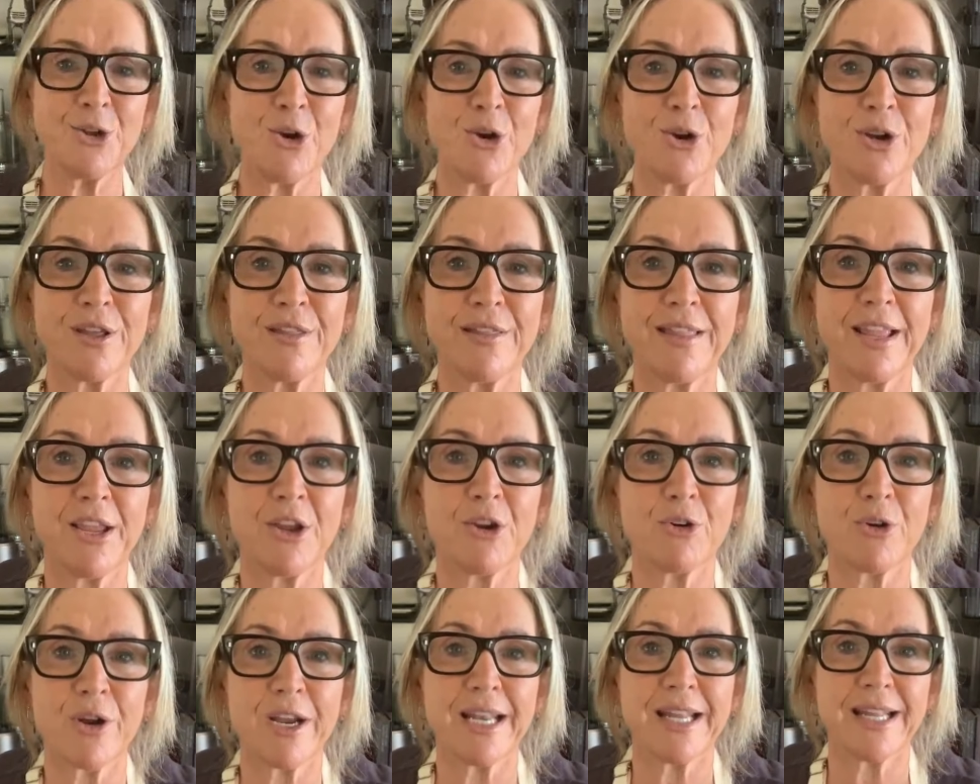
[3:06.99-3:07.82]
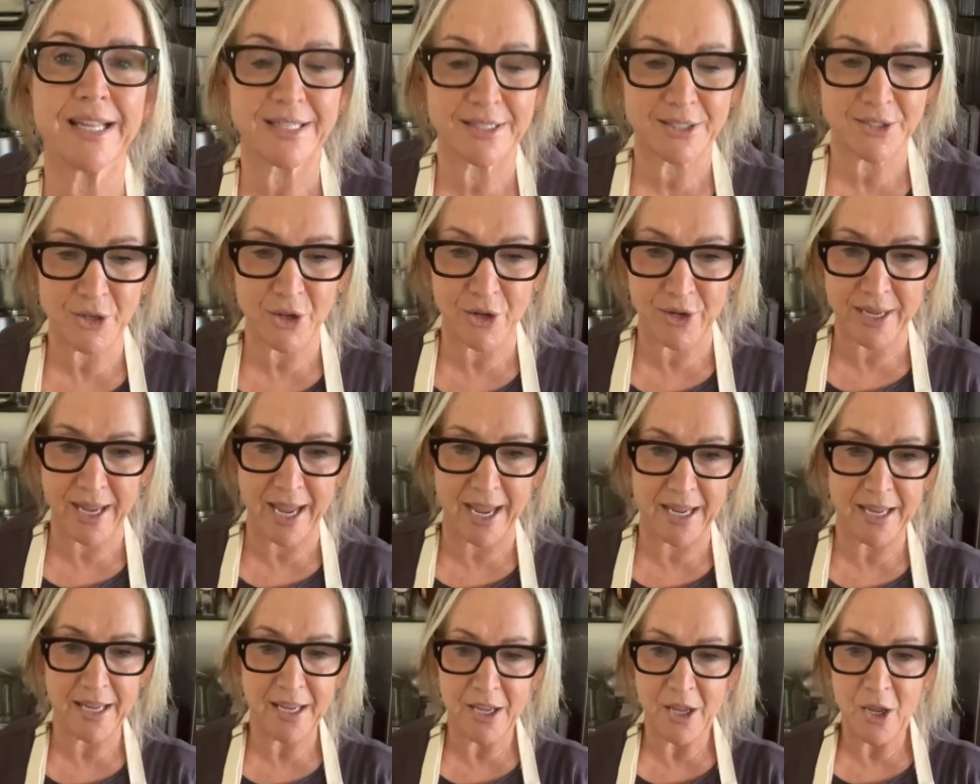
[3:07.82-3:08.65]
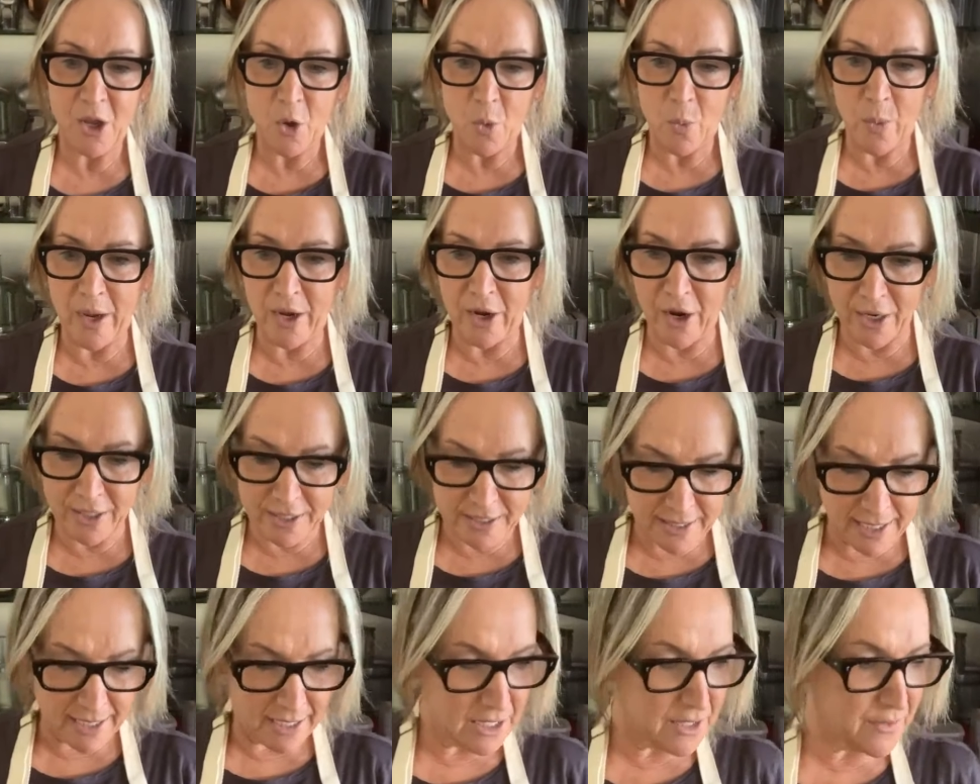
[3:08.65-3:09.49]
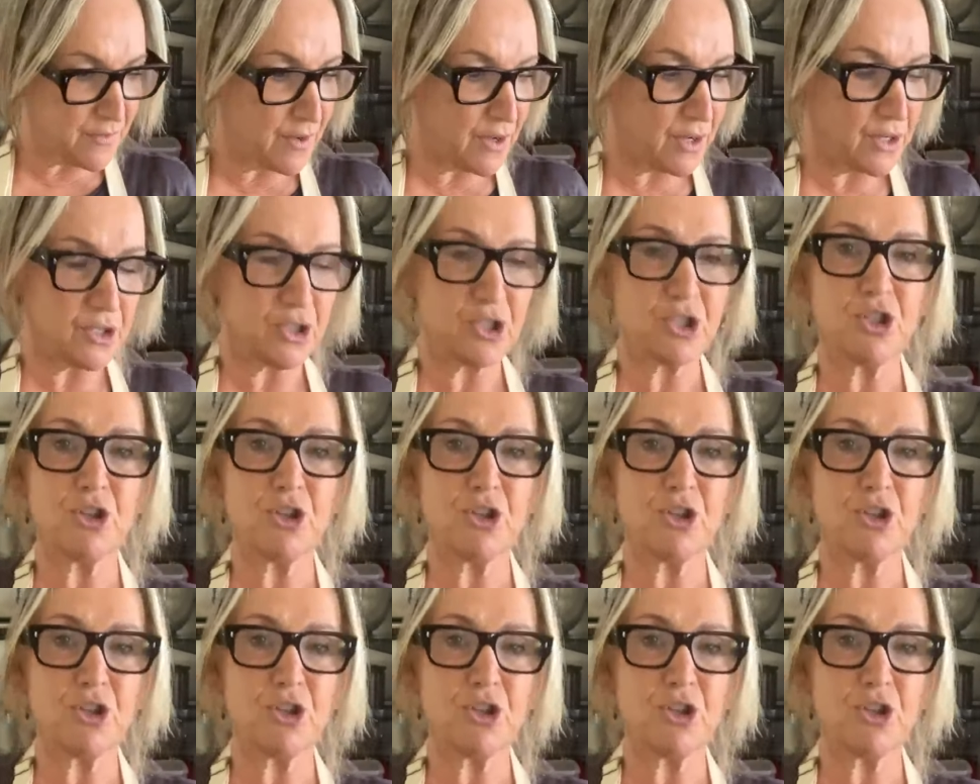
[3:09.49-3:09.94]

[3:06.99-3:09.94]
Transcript: talk the ingredients. Okay, we're going to need as follows.